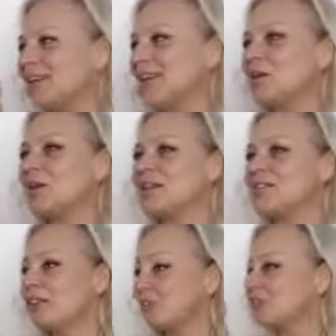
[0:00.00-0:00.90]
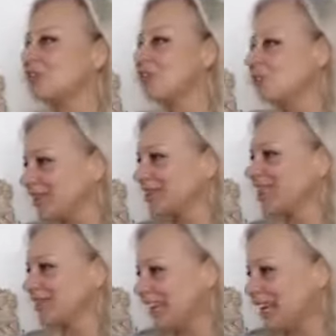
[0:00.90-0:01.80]
That you kind of have to start with.
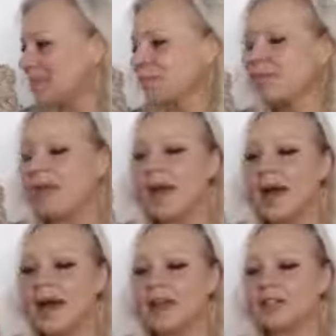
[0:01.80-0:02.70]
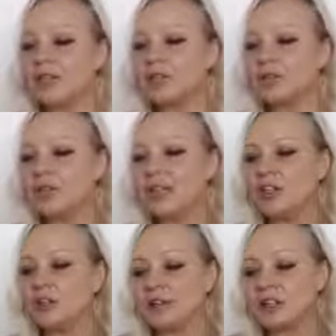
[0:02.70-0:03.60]
Yeah. And so then
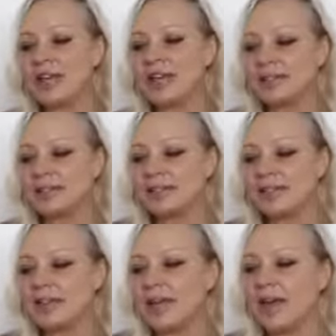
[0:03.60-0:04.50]
you would test